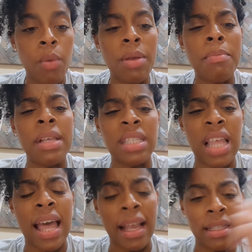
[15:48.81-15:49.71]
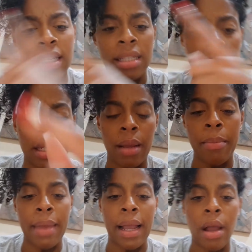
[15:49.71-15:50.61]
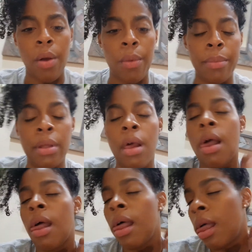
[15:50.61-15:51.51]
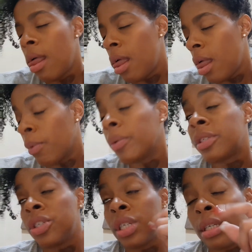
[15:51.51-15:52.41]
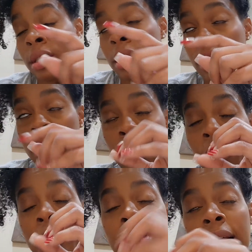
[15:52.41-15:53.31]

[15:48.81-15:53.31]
we missed the exit to come back home. We went to Sheets. Then we missed the